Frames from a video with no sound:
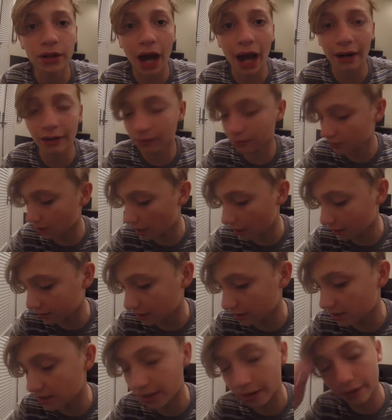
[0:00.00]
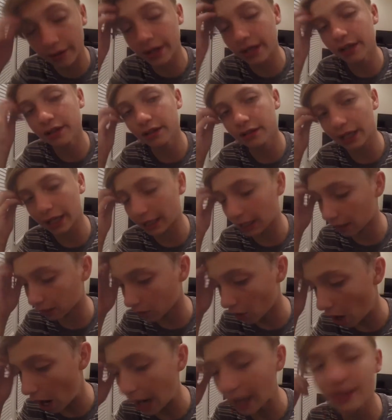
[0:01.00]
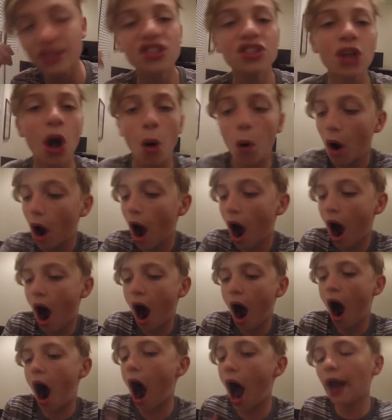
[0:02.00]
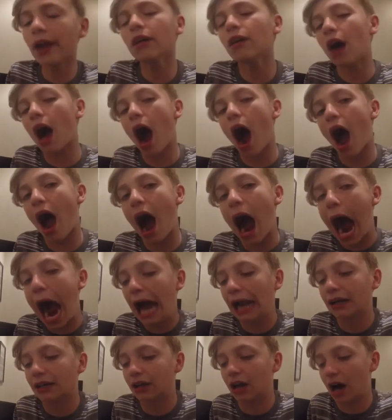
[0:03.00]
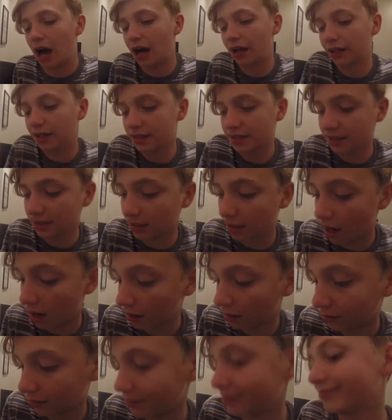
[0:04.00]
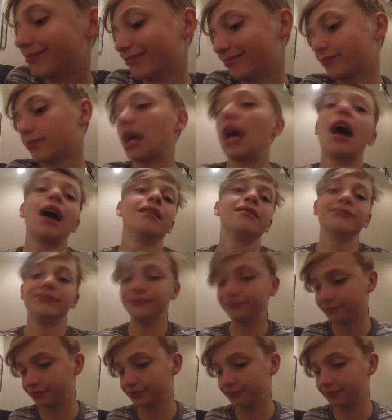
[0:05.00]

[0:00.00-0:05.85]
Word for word: I don't talk to Siri like a lot, so I don't. I, I don't know. I'm,